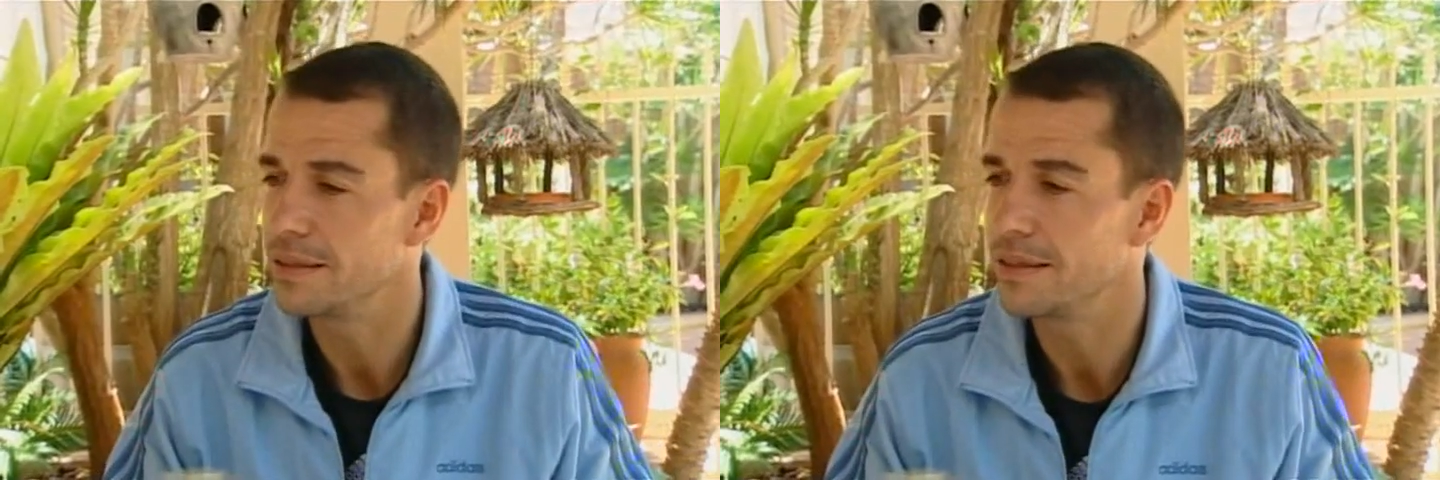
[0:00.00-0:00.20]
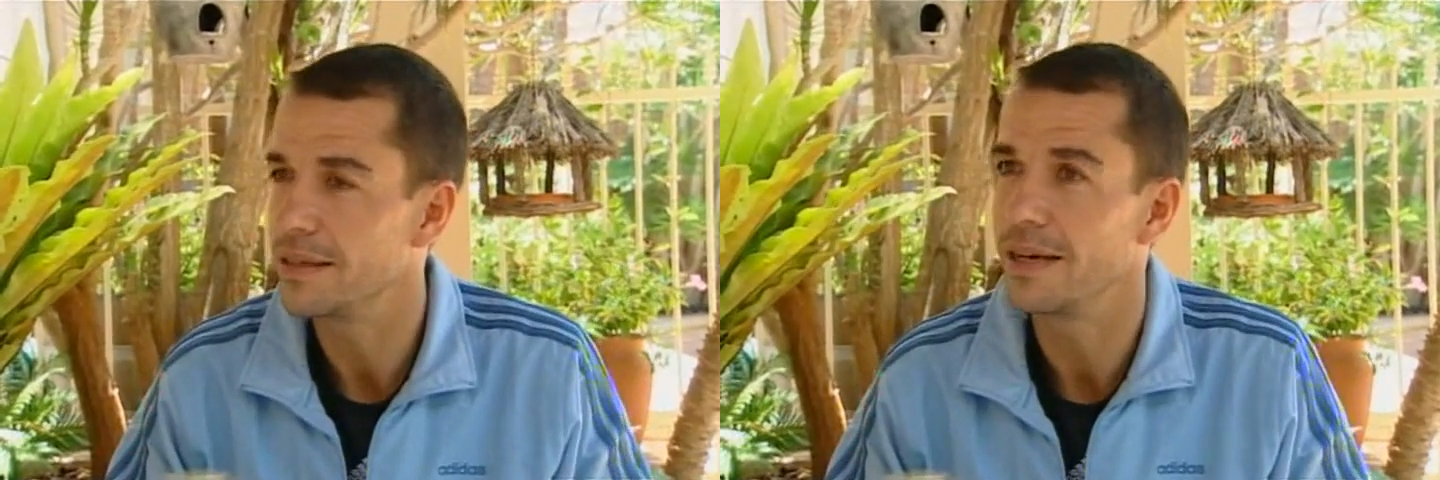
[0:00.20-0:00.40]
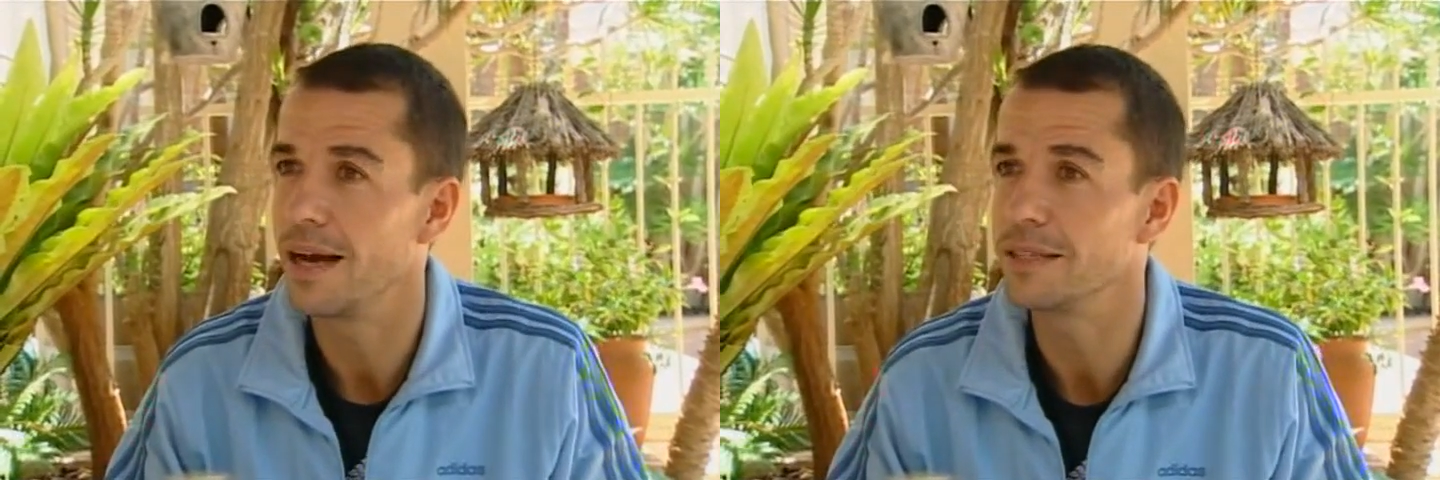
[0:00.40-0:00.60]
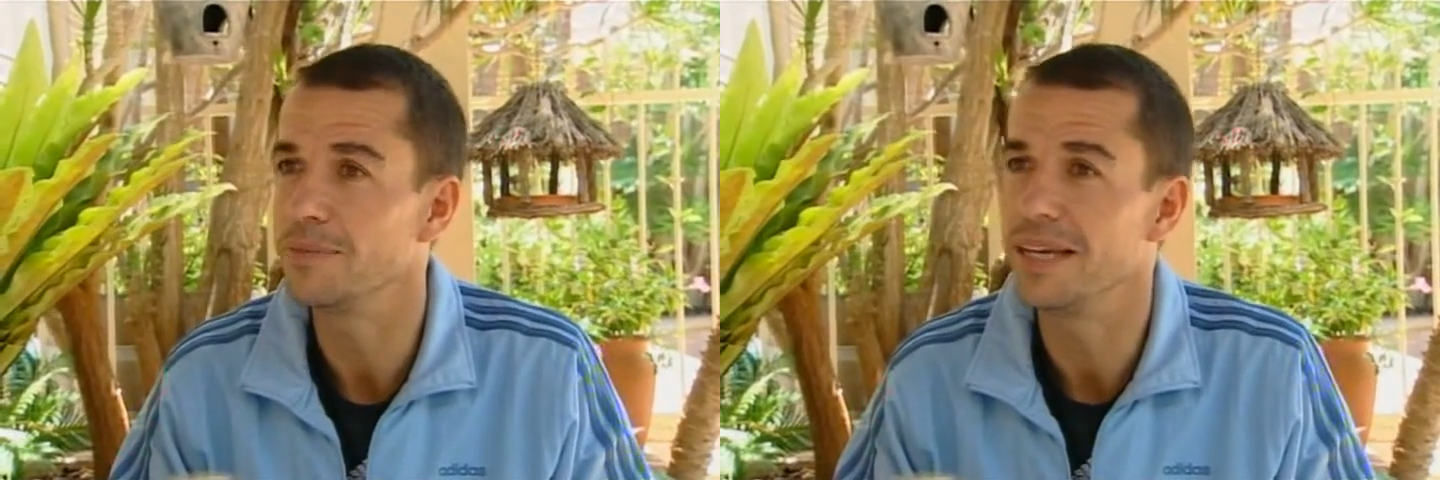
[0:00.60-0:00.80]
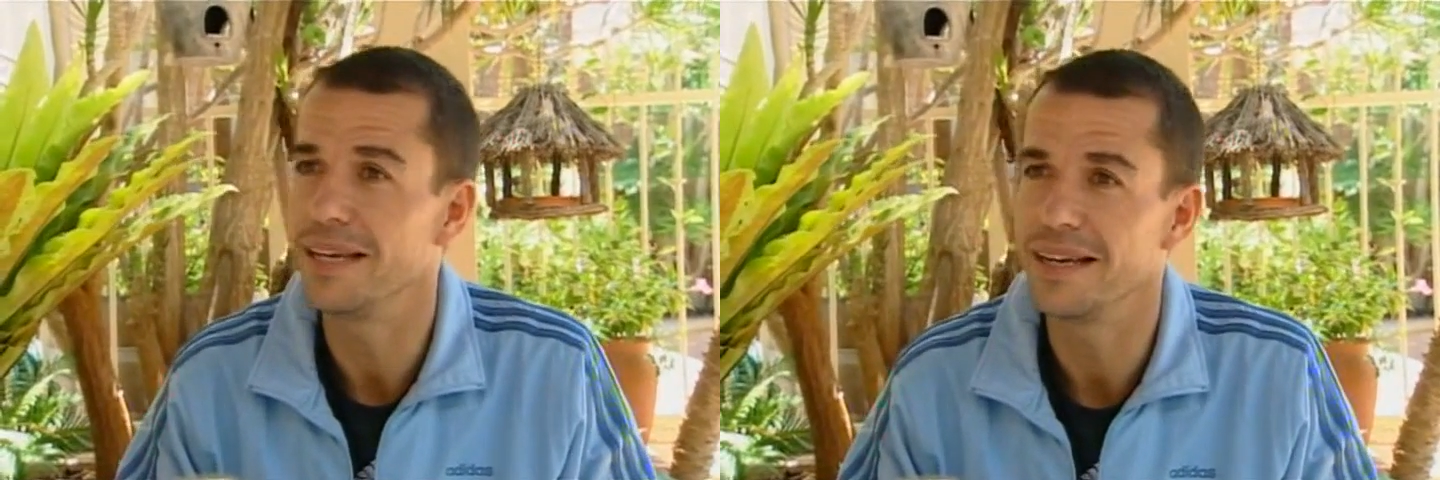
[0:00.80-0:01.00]
uh,
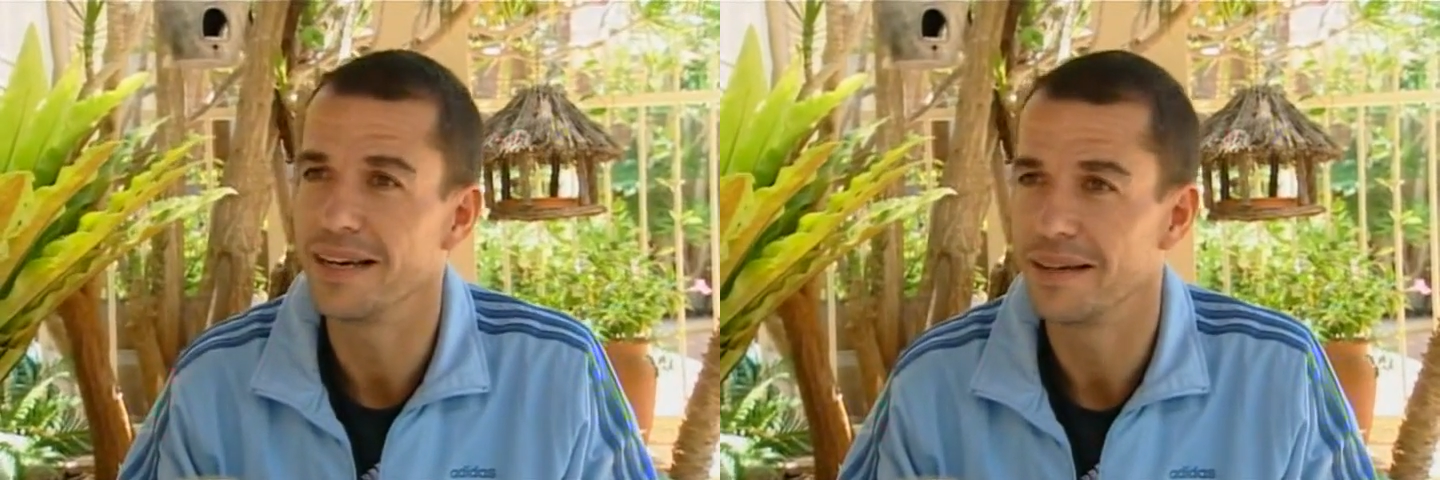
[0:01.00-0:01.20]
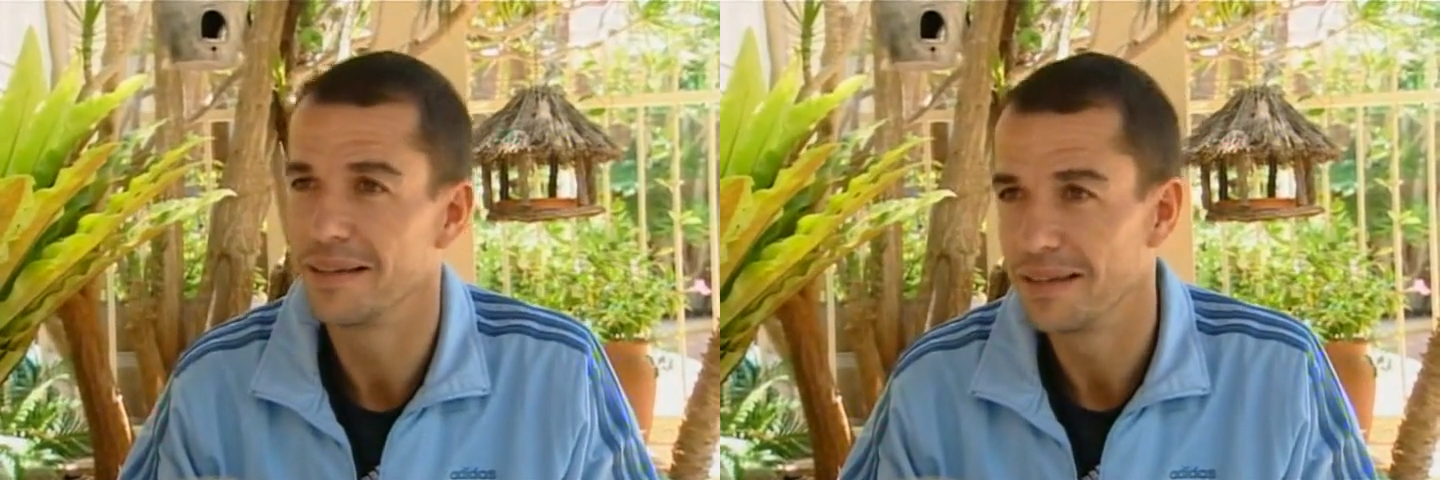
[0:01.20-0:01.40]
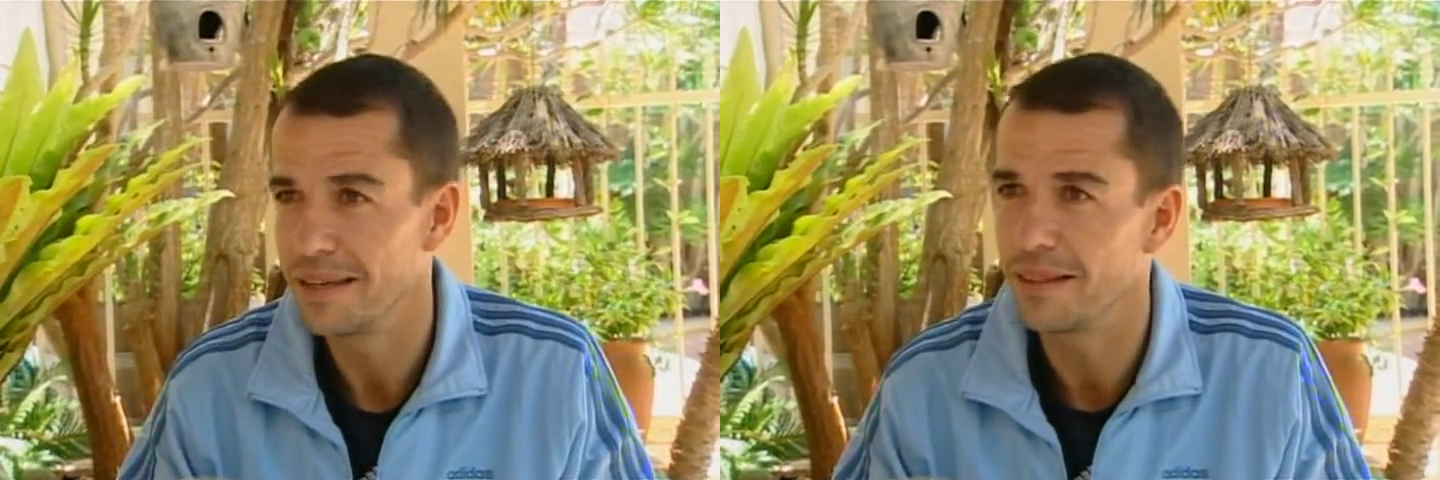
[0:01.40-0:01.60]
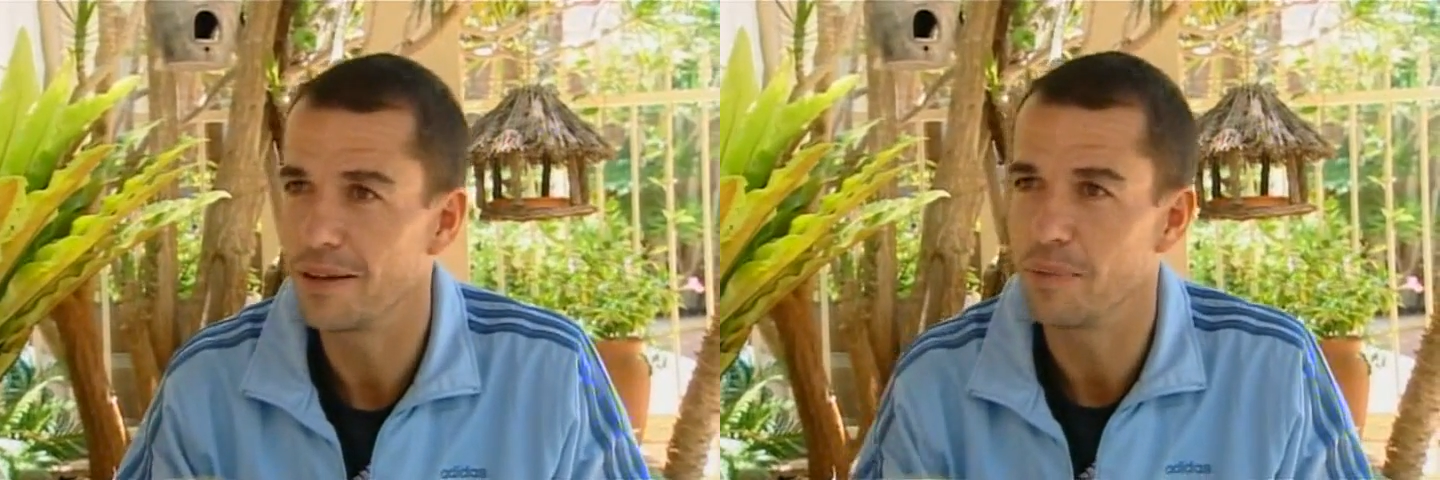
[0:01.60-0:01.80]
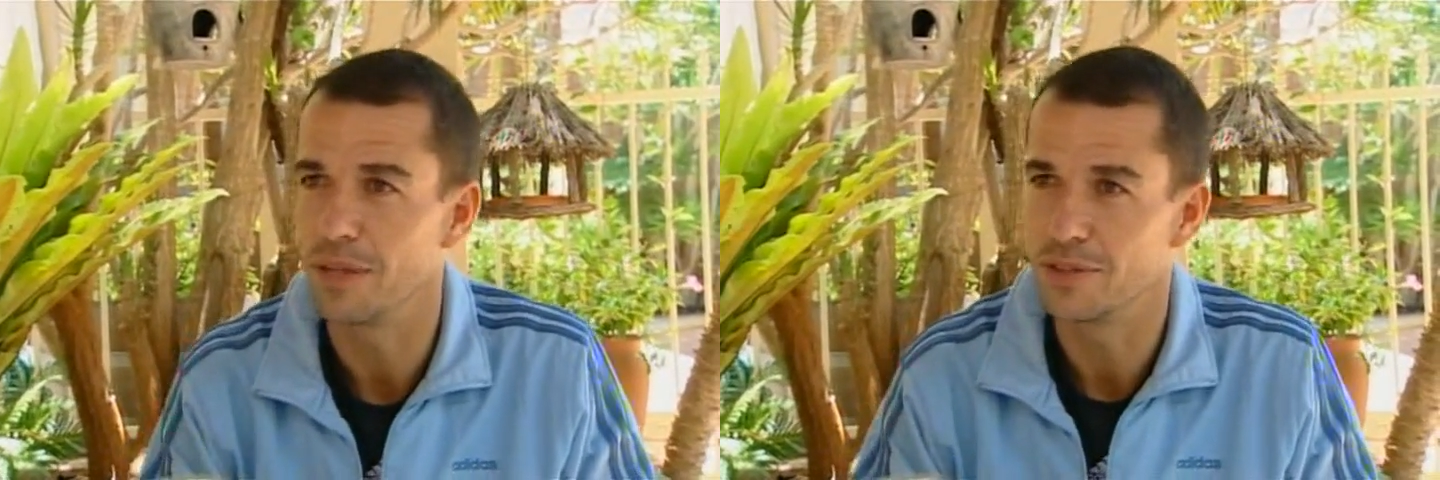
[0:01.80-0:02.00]
ask me in
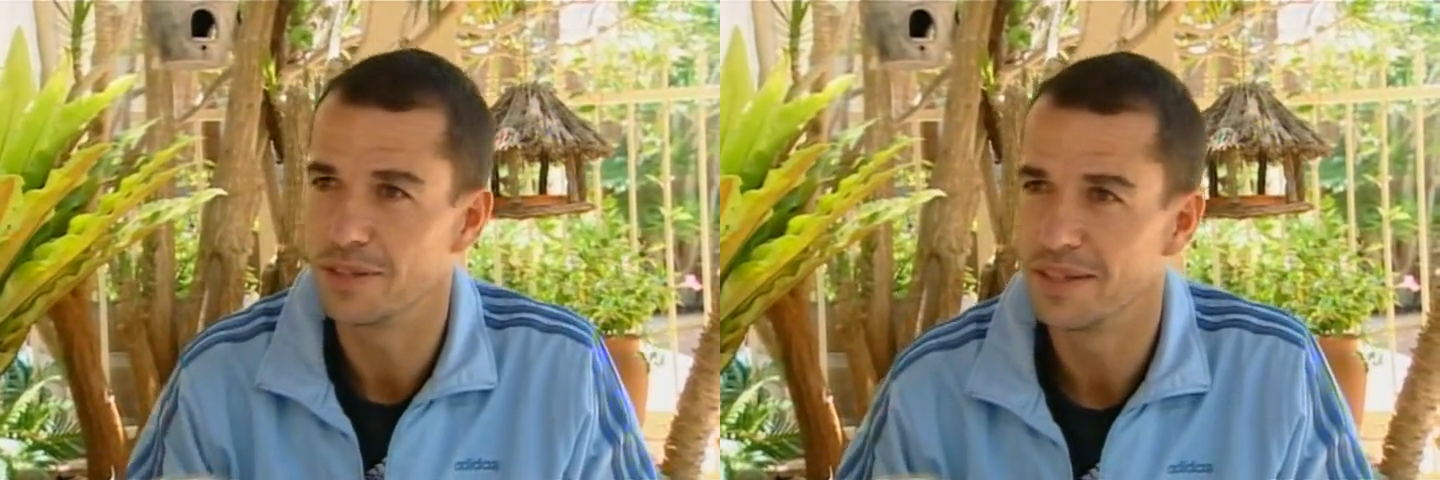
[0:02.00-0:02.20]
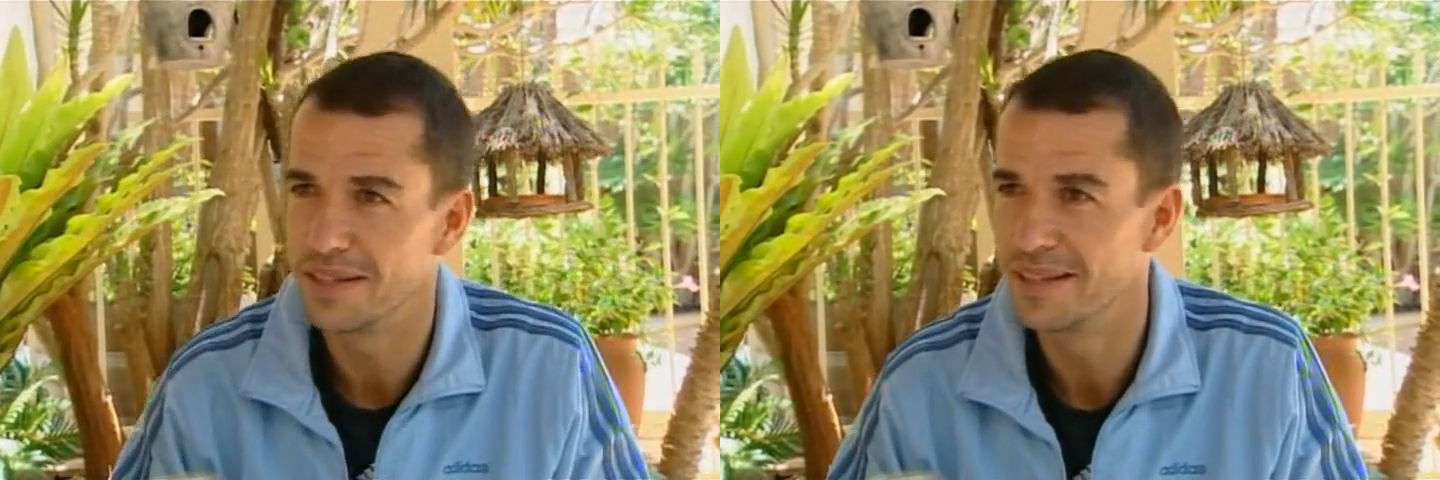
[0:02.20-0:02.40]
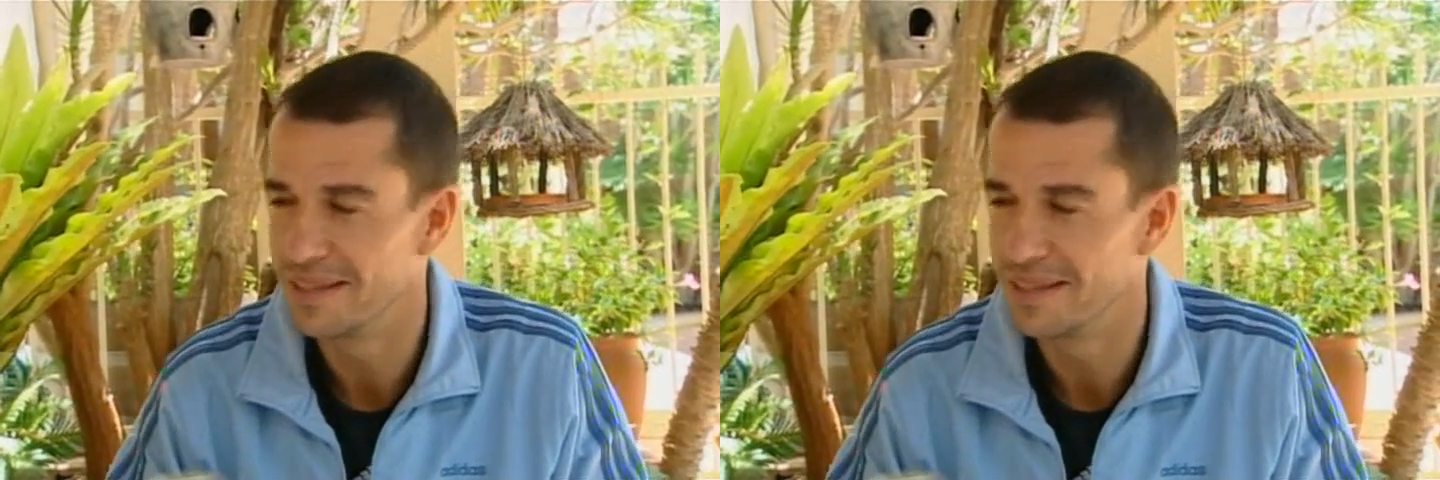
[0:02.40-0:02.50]
30 minutes.